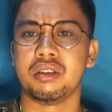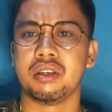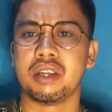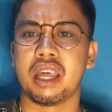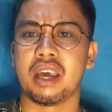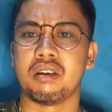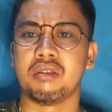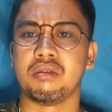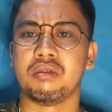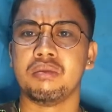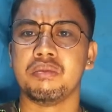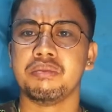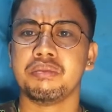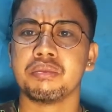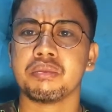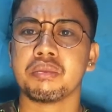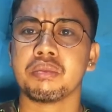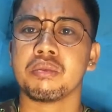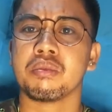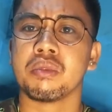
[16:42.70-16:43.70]
Now,
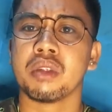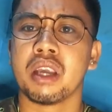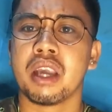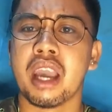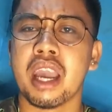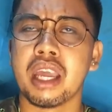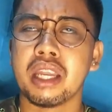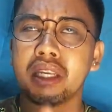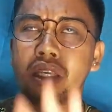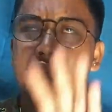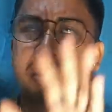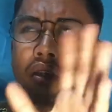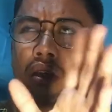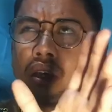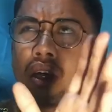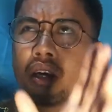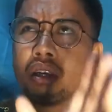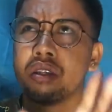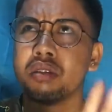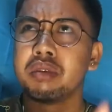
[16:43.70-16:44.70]
and
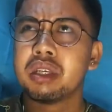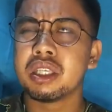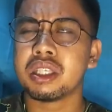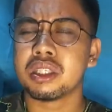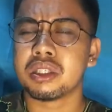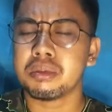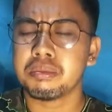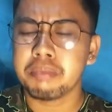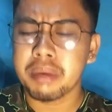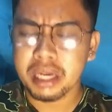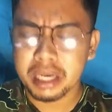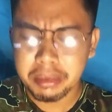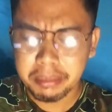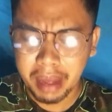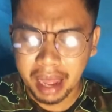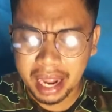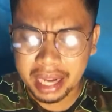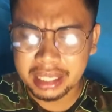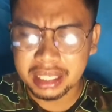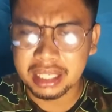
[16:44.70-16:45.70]
just be
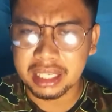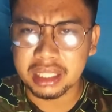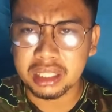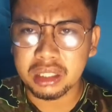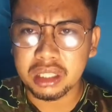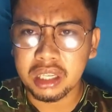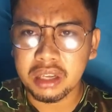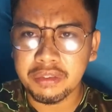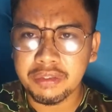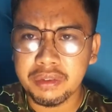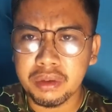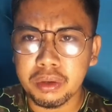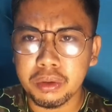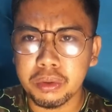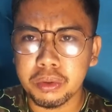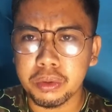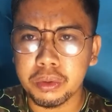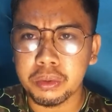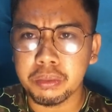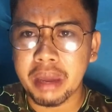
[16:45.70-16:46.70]
reminded that if
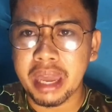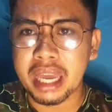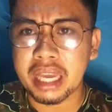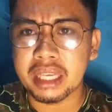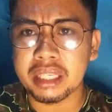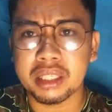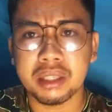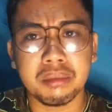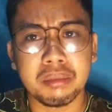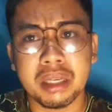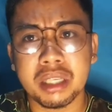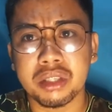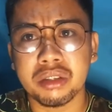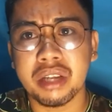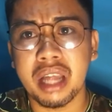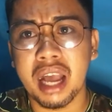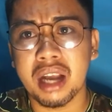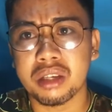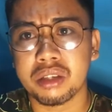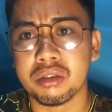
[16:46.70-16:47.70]
you make some
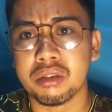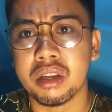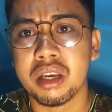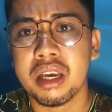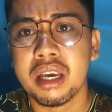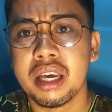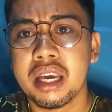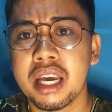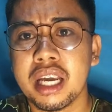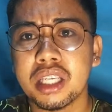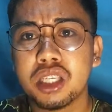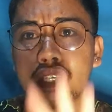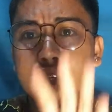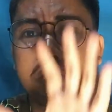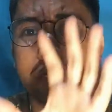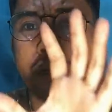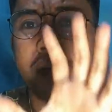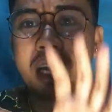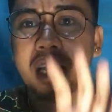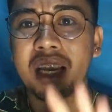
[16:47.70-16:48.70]
introduction, it
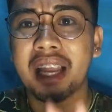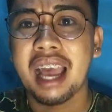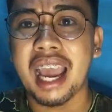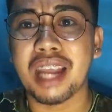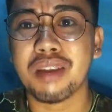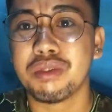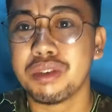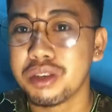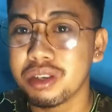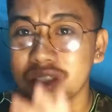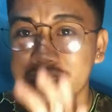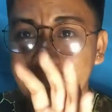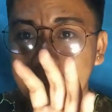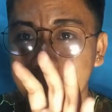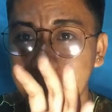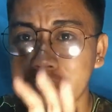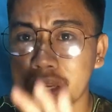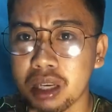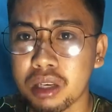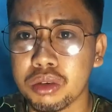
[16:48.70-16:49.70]
should be aligned with your
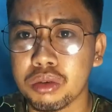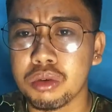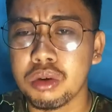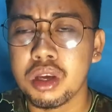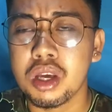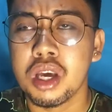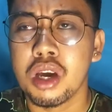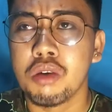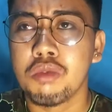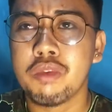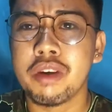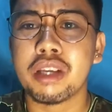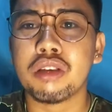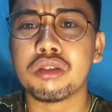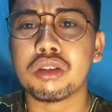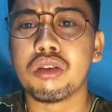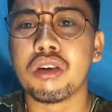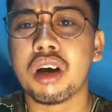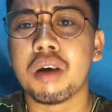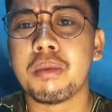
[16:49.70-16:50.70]
topic. When you
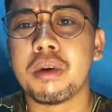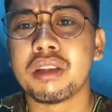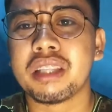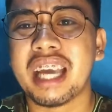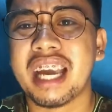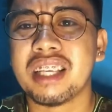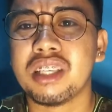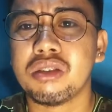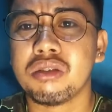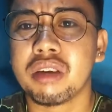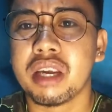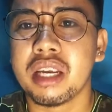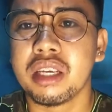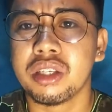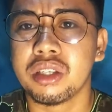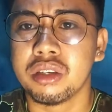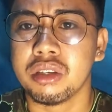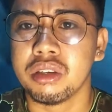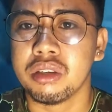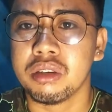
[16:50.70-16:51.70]
talk about
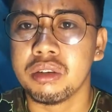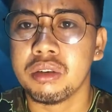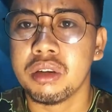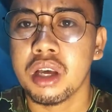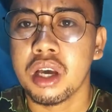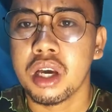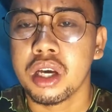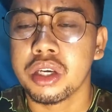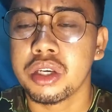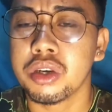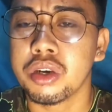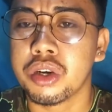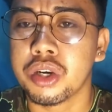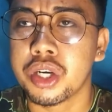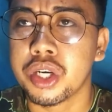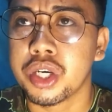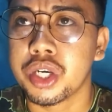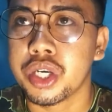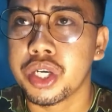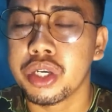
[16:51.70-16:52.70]
education,
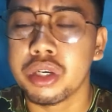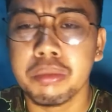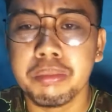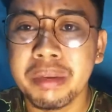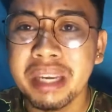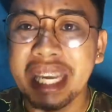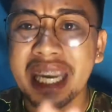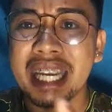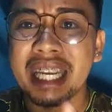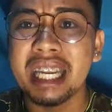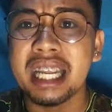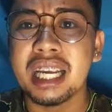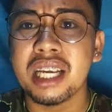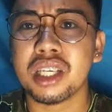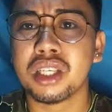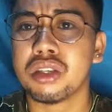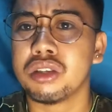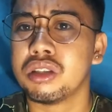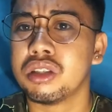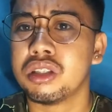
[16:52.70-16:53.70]
your beginning
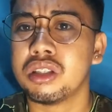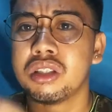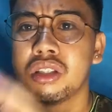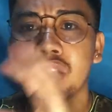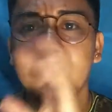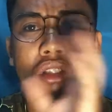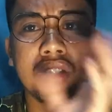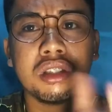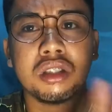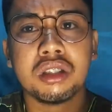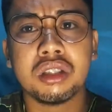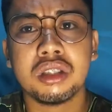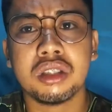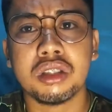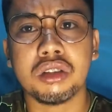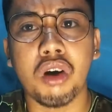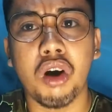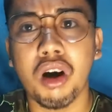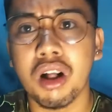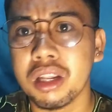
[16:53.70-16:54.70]
should
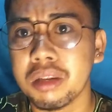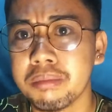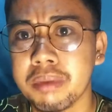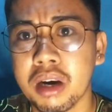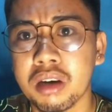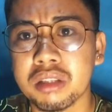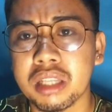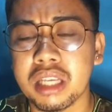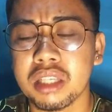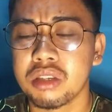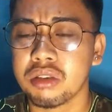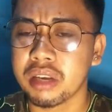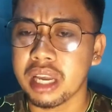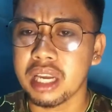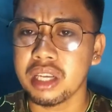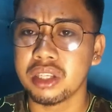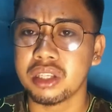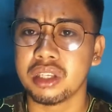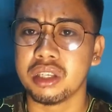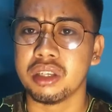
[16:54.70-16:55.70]
all about
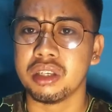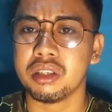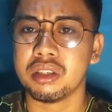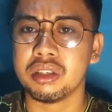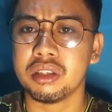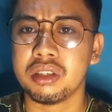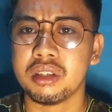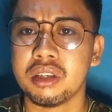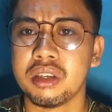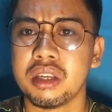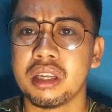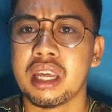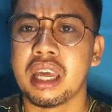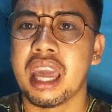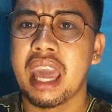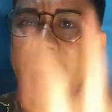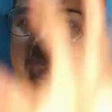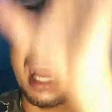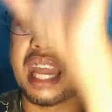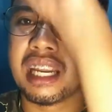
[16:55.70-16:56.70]
education,
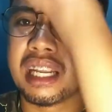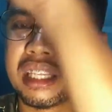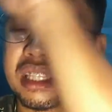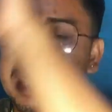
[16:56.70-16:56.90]
and